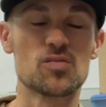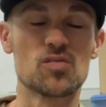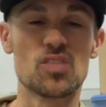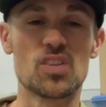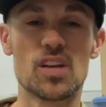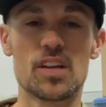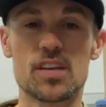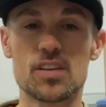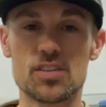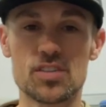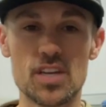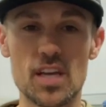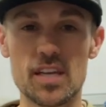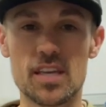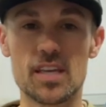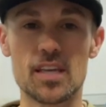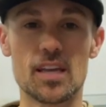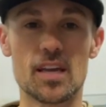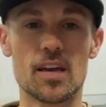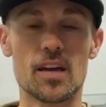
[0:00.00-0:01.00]
like a
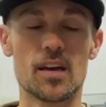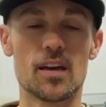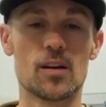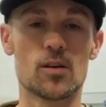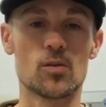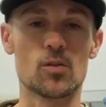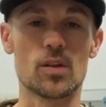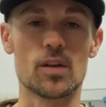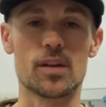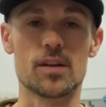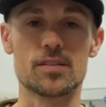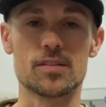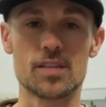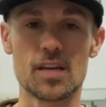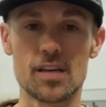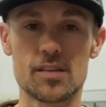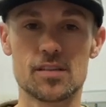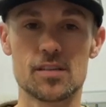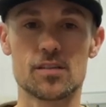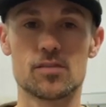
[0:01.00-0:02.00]
shaky head or like a
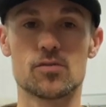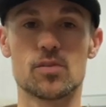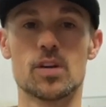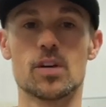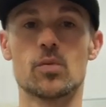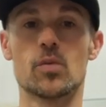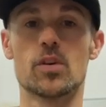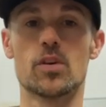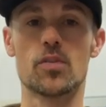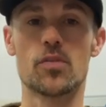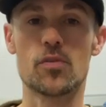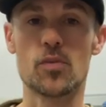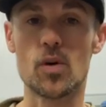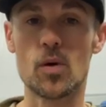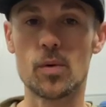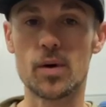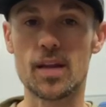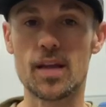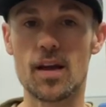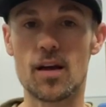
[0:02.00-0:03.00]
Texas rig where you
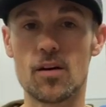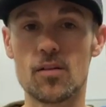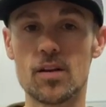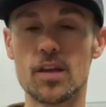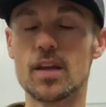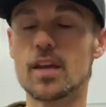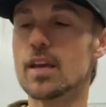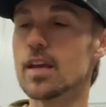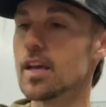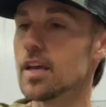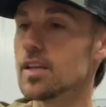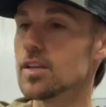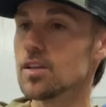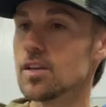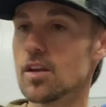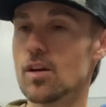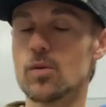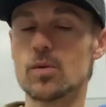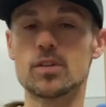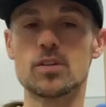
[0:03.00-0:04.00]
throw it out and you
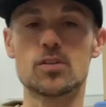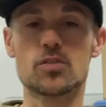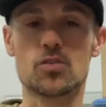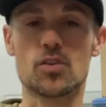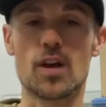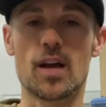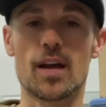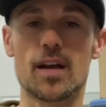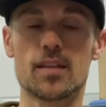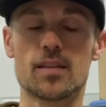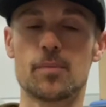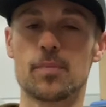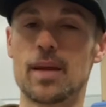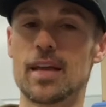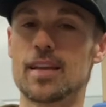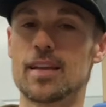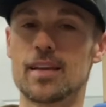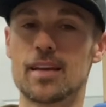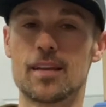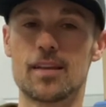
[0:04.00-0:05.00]
know, and you drag the
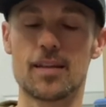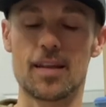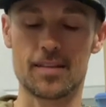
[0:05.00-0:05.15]
bait in.